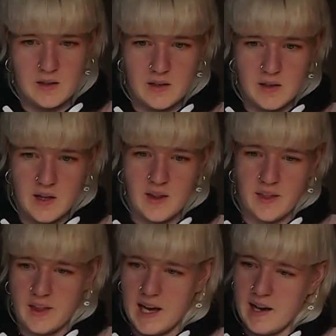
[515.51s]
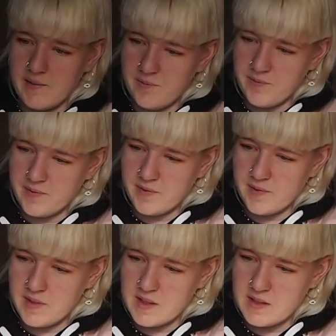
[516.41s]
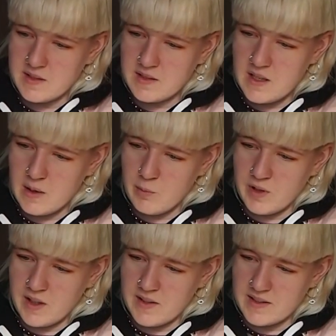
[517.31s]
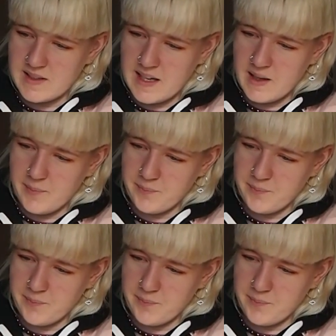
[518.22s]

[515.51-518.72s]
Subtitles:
like that. Same with the other slit.